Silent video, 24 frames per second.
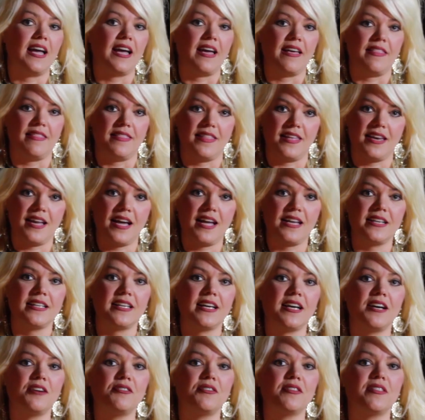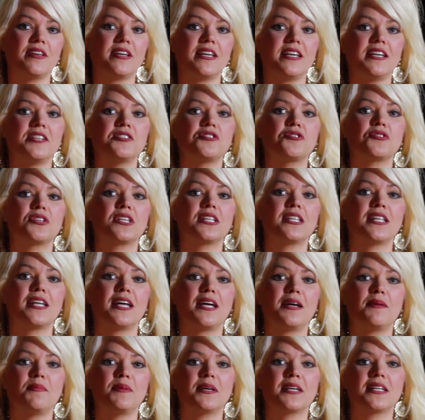And then I'd go to the country
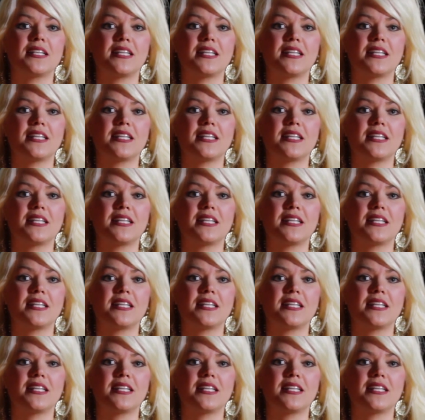club and